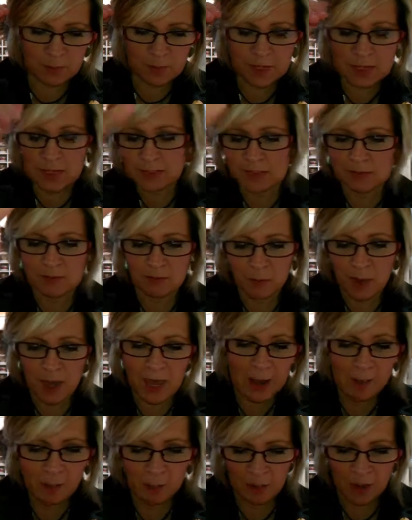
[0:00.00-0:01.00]
piece of
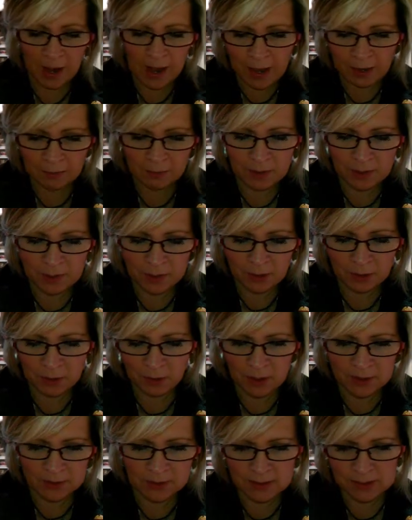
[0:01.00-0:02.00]
paper at me
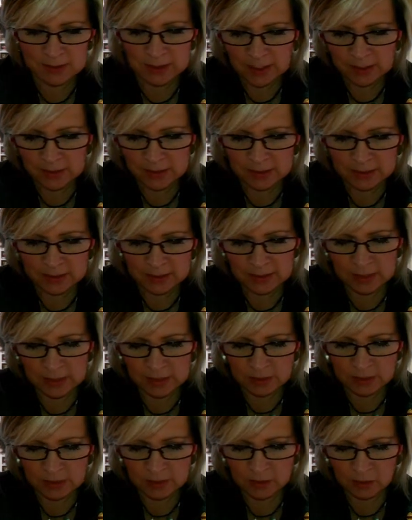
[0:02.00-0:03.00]
across the desk and
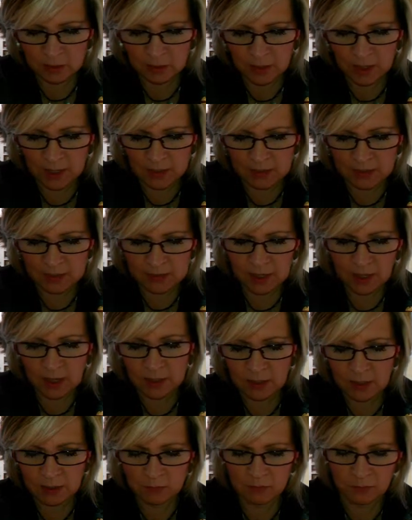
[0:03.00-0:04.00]
said, "Go ahead and
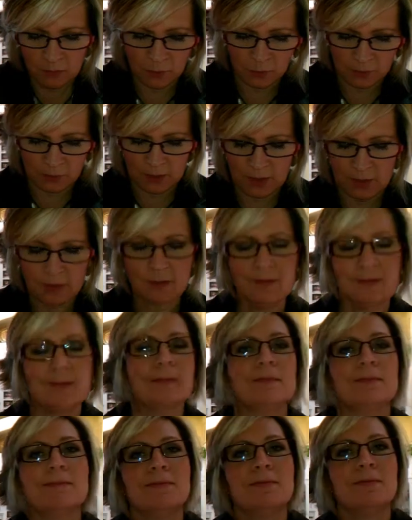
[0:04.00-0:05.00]
sign in for me."
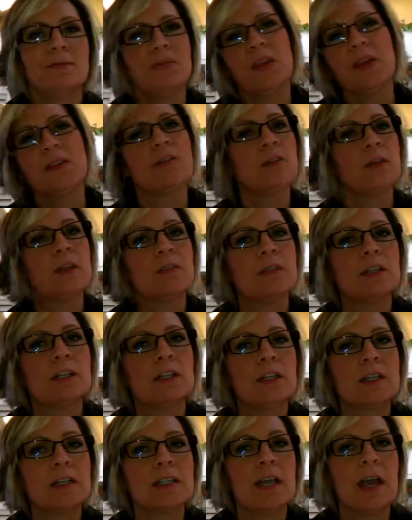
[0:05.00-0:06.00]
Never even
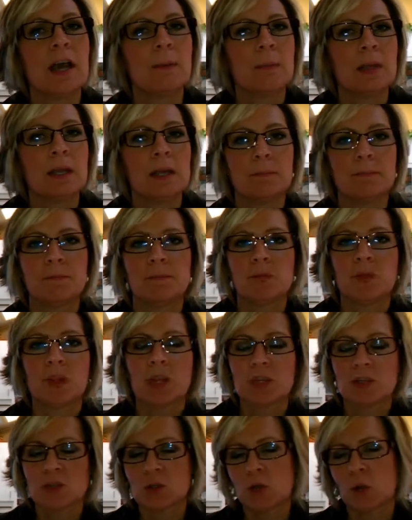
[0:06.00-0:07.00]
looked at me.
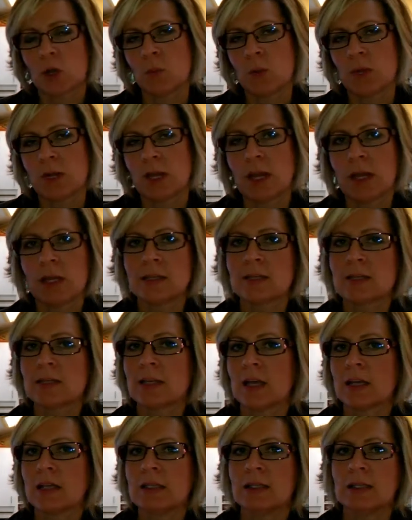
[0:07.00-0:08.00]
So I went ahead and
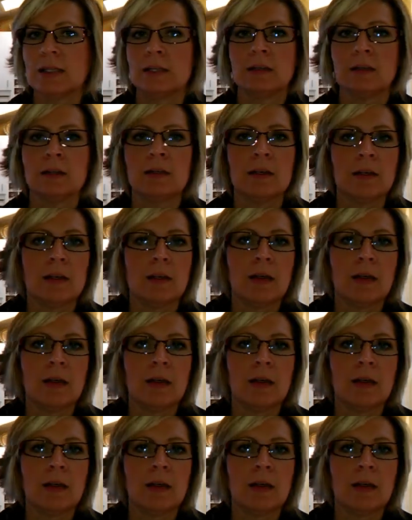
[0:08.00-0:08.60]
signed in.